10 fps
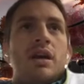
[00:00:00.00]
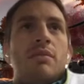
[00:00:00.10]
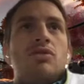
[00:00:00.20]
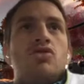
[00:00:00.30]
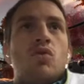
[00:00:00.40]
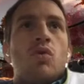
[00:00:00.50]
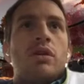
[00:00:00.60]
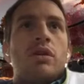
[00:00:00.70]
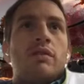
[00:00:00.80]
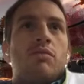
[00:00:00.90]
i would say a
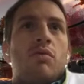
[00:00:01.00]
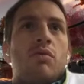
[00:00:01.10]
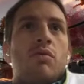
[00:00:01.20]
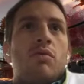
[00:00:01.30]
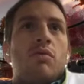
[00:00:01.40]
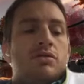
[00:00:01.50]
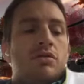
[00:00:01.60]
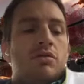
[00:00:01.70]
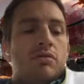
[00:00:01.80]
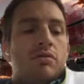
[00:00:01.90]
majority of the
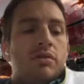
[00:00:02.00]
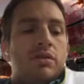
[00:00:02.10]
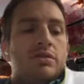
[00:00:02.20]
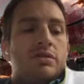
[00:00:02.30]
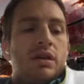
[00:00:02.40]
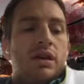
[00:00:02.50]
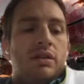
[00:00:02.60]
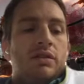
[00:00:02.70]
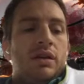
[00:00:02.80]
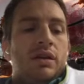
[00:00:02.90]
ones that do own real
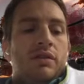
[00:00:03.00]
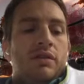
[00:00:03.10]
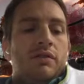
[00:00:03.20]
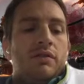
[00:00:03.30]
estate